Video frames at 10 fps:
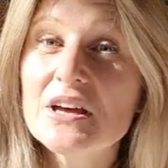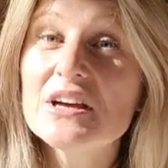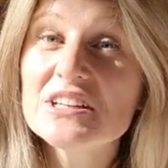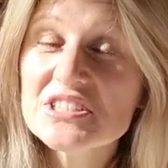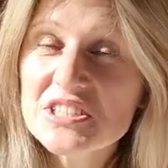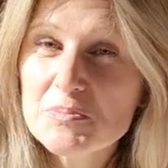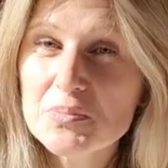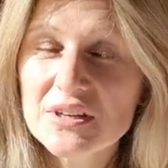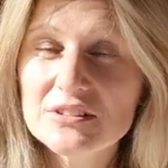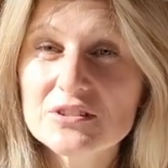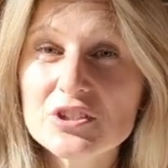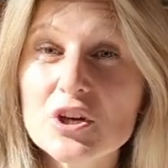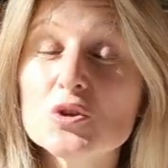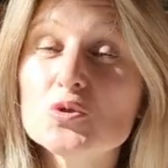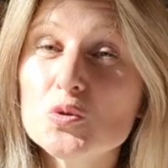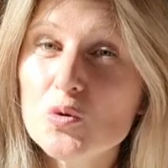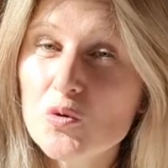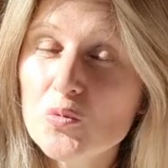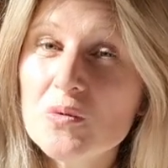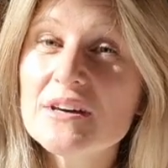recipient to
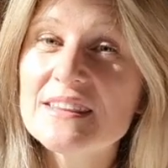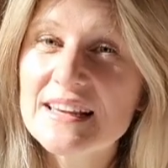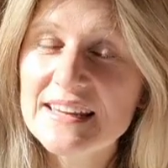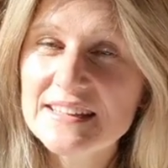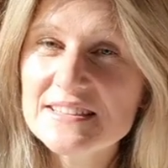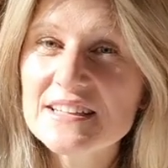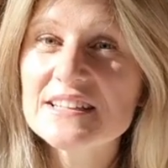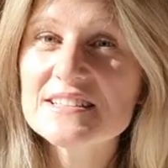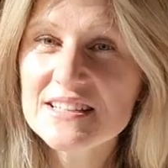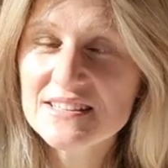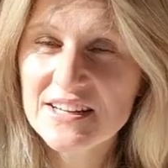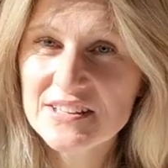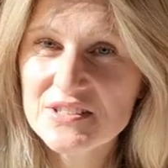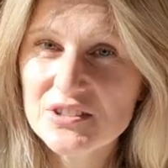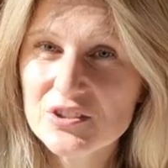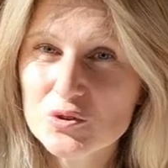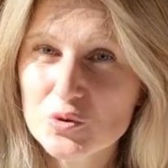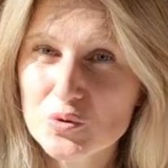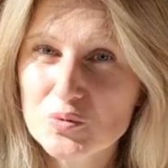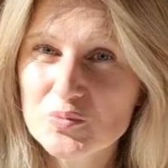whom the letter is addressed
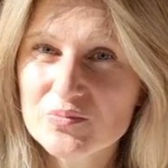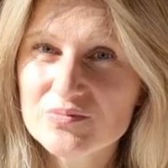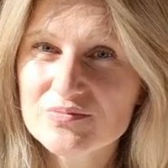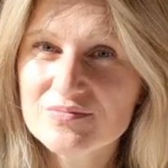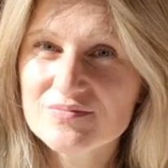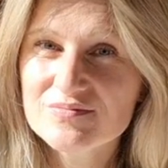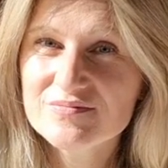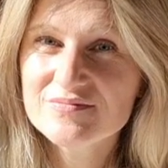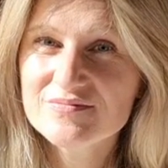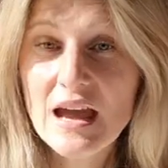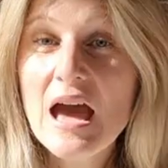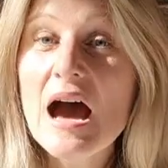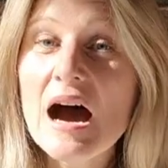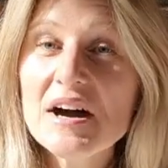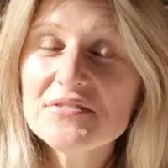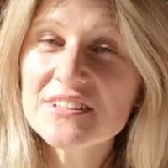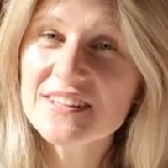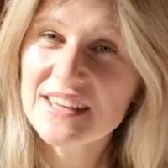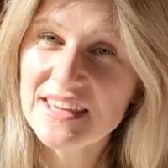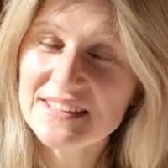to. After
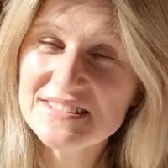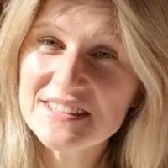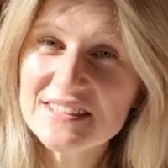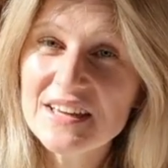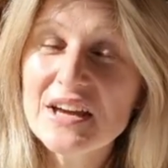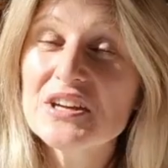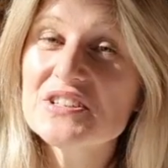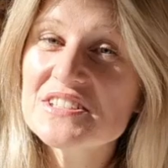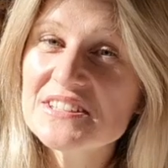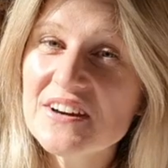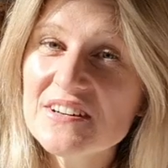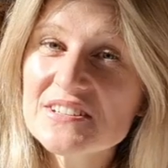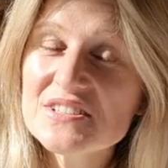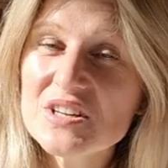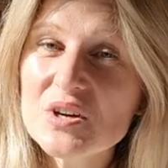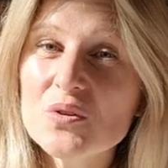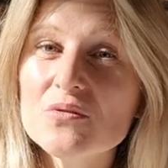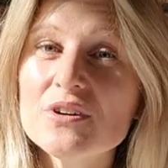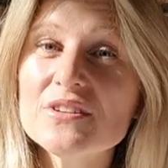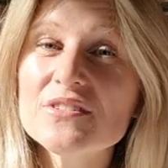the heading, he starts
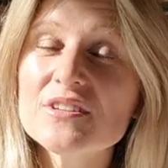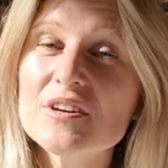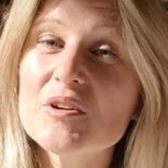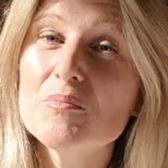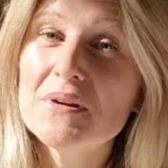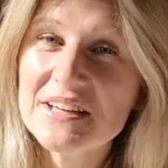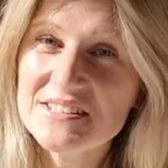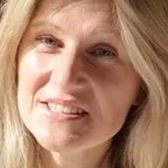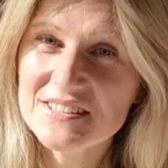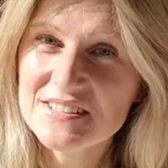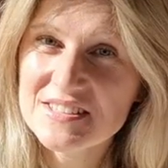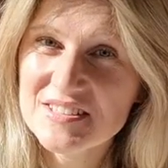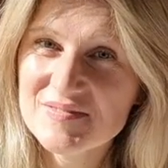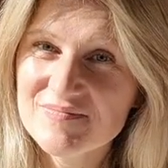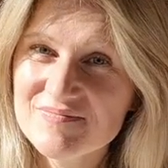with blessings.